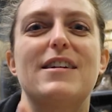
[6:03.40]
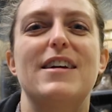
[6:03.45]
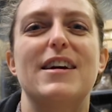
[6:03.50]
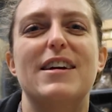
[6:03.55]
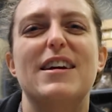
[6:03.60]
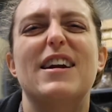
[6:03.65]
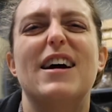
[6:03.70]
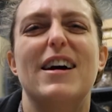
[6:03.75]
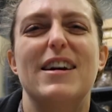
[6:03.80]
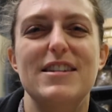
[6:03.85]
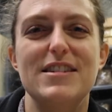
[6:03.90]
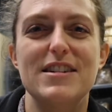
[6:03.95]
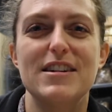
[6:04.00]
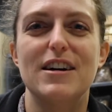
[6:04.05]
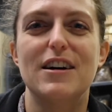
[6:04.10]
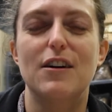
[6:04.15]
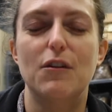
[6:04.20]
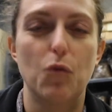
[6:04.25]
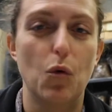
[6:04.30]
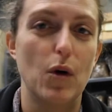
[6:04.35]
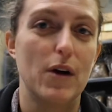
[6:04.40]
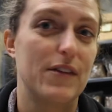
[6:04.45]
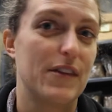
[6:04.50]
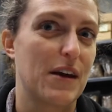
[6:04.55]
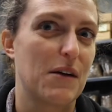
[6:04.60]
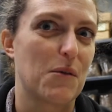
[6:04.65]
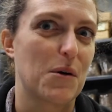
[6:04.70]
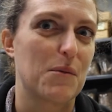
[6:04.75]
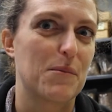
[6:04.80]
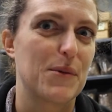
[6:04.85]
get an idea of when
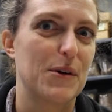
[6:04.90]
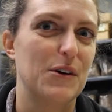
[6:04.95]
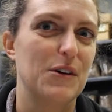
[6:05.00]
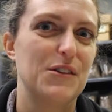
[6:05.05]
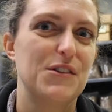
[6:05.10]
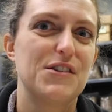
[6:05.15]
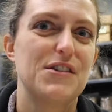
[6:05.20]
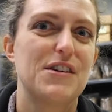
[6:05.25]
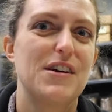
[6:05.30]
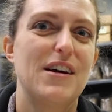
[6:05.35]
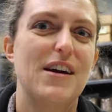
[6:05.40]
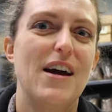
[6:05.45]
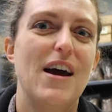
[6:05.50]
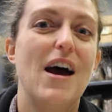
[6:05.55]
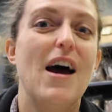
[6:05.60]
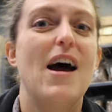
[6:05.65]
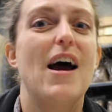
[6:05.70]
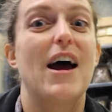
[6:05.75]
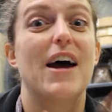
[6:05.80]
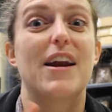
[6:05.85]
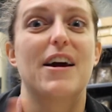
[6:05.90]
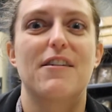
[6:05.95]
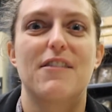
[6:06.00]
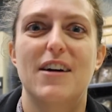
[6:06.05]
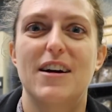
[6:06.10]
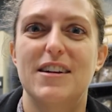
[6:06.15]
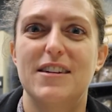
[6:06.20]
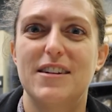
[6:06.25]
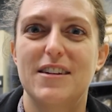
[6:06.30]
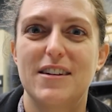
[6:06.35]
they were built. And I
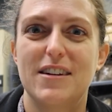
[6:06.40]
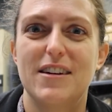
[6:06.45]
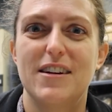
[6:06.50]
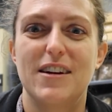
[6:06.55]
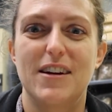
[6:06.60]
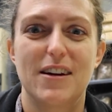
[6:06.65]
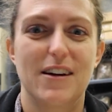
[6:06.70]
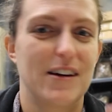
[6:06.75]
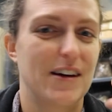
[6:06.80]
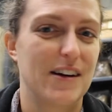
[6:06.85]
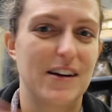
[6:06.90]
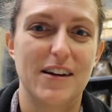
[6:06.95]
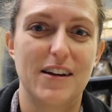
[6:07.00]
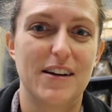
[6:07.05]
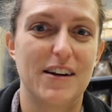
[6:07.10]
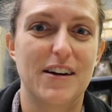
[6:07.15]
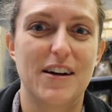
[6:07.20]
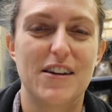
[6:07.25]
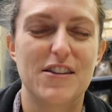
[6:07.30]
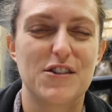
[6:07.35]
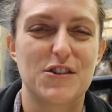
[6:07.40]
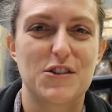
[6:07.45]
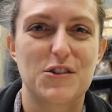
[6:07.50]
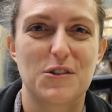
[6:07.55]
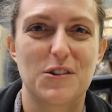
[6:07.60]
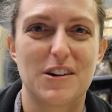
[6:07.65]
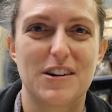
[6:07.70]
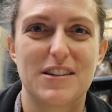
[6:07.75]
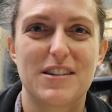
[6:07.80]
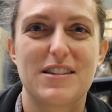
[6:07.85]
read in another
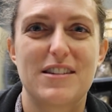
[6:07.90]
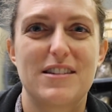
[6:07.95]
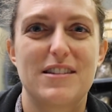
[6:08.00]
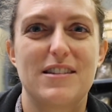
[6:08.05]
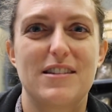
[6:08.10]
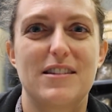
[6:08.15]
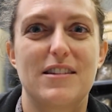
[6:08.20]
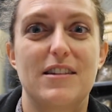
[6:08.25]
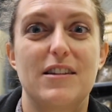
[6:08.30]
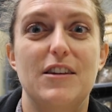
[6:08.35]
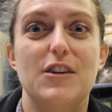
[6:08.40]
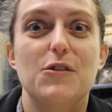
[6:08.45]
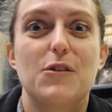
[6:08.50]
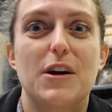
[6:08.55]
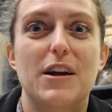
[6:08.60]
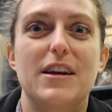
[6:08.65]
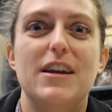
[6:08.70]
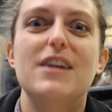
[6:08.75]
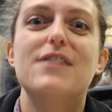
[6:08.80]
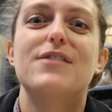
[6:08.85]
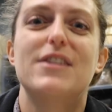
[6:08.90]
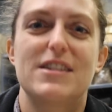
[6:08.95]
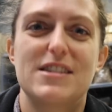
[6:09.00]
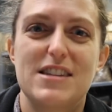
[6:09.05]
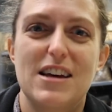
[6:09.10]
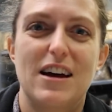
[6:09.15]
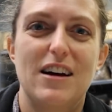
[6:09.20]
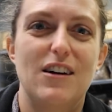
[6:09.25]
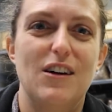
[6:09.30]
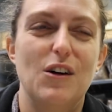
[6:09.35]
source, you can even
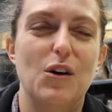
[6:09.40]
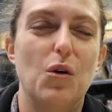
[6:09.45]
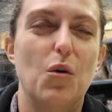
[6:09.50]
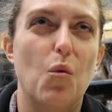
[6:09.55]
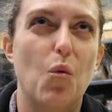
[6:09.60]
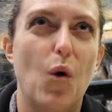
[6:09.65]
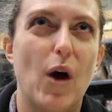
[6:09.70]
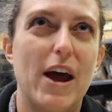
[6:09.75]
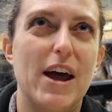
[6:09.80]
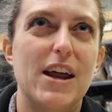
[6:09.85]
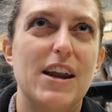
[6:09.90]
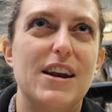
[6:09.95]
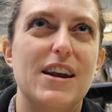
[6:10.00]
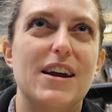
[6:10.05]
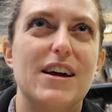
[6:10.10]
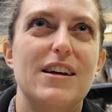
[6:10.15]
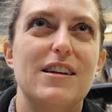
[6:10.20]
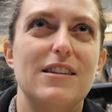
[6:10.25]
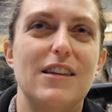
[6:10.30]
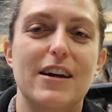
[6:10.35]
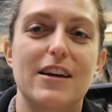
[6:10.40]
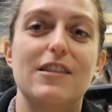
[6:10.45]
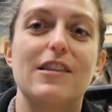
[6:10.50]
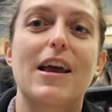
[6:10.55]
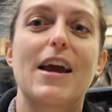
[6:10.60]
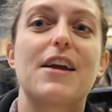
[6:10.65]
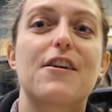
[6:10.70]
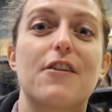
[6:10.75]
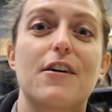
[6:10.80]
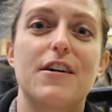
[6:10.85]
tell when like
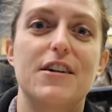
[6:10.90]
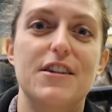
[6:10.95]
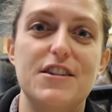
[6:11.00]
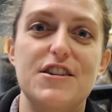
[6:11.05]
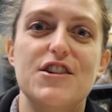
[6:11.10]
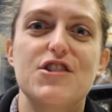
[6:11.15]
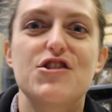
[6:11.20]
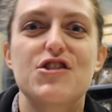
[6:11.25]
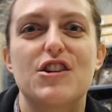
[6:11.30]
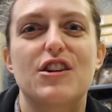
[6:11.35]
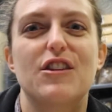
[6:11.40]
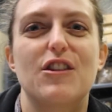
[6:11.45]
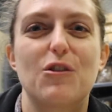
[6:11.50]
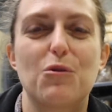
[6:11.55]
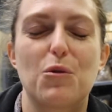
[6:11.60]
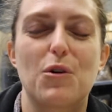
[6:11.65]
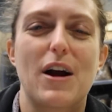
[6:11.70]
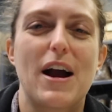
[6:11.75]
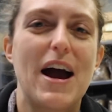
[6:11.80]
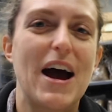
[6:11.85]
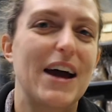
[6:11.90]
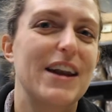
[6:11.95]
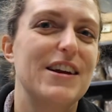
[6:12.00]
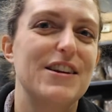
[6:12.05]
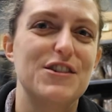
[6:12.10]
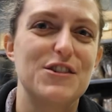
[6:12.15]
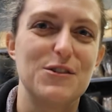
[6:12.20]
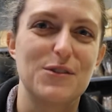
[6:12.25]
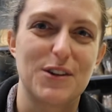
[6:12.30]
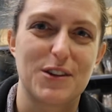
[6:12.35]
later additions were
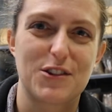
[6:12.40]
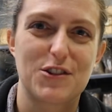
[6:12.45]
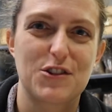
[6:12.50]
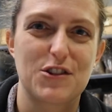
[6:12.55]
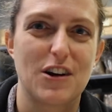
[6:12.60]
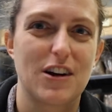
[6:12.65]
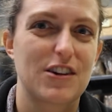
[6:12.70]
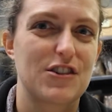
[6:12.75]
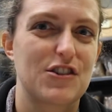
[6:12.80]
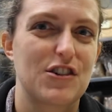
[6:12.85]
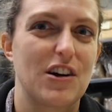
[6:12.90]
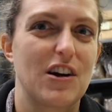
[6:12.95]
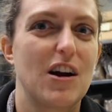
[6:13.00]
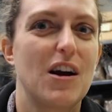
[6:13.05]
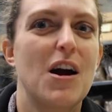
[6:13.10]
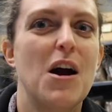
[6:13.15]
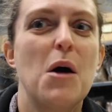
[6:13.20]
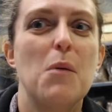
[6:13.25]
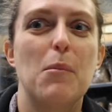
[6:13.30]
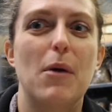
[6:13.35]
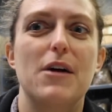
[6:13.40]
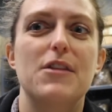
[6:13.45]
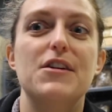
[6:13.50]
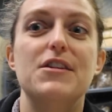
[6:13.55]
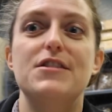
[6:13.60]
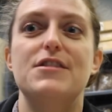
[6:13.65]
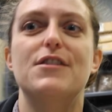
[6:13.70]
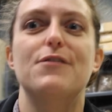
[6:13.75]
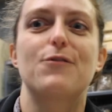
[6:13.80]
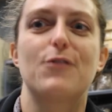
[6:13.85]
added to a structure by the
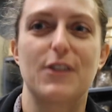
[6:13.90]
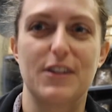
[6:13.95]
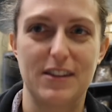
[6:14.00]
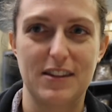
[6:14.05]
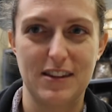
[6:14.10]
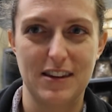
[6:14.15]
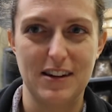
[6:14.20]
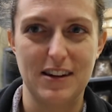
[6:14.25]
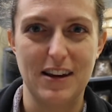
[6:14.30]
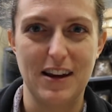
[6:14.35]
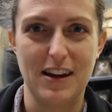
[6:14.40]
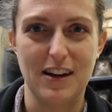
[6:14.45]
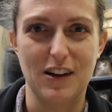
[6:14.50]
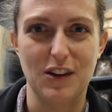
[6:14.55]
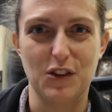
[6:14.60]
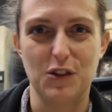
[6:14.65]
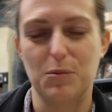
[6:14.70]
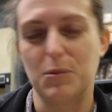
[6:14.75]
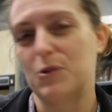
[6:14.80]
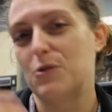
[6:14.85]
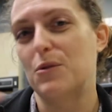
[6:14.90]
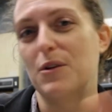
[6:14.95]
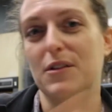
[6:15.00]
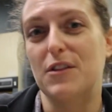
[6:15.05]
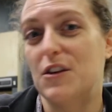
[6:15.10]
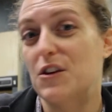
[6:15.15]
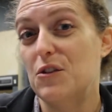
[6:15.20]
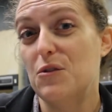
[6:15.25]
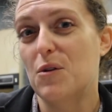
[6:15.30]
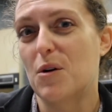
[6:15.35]
difference in nails between
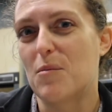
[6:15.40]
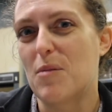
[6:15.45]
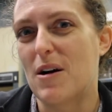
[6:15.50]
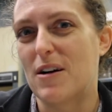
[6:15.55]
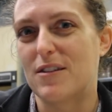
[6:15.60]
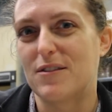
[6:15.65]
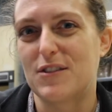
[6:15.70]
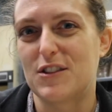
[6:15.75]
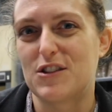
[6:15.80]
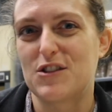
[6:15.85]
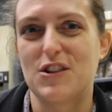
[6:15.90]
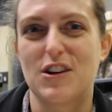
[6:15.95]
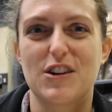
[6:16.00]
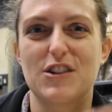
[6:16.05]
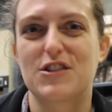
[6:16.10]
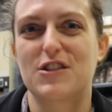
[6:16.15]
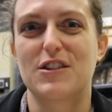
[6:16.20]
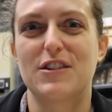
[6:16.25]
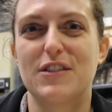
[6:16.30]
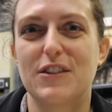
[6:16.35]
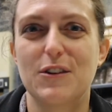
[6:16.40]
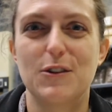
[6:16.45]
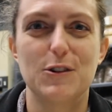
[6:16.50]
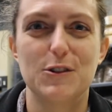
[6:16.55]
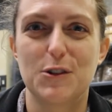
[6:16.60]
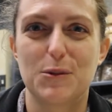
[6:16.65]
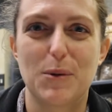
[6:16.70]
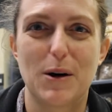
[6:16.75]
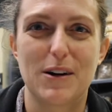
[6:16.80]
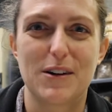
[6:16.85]
the newer part of the structure and the
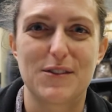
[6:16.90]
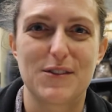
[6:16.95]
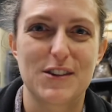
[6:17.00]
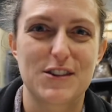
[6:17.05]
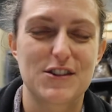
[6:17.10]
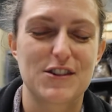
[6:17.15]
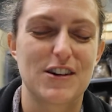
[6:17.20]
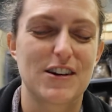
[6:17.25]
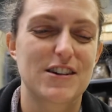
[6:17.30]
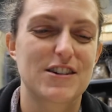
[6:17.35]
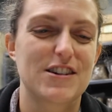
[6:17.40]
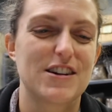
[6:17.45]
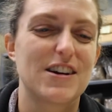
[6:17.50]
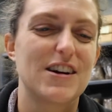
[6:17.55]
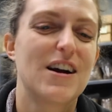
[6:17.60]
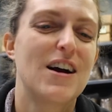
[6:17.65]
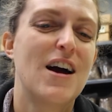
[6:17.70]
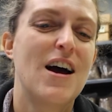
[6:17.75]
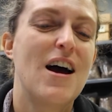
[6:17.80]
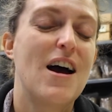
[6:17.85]
older part of the structure.